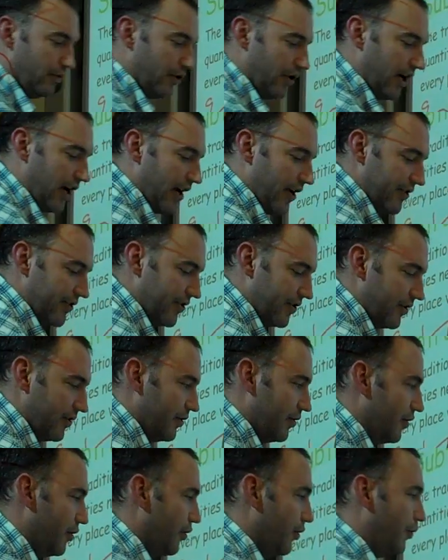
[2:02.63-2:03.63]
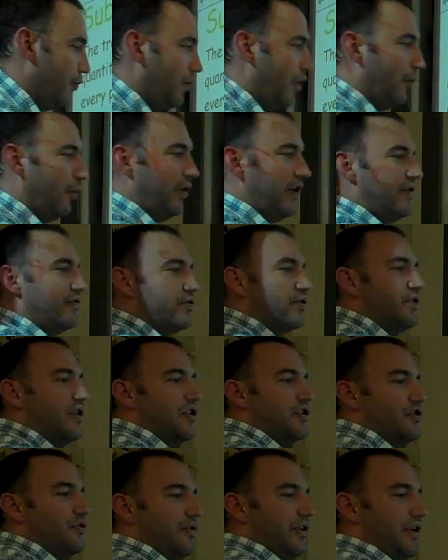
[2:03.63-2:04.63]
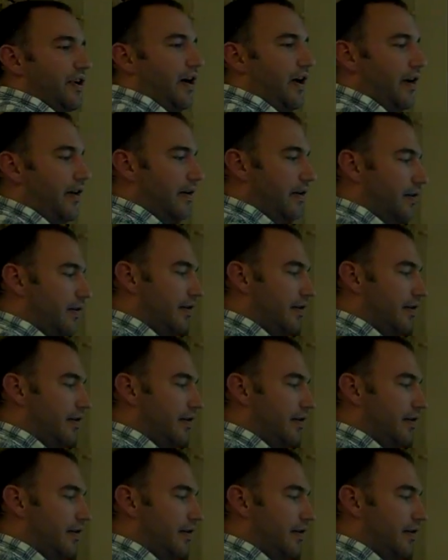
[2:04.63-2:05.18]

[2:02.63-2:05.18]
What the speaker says: Whereas what we've traditionally done,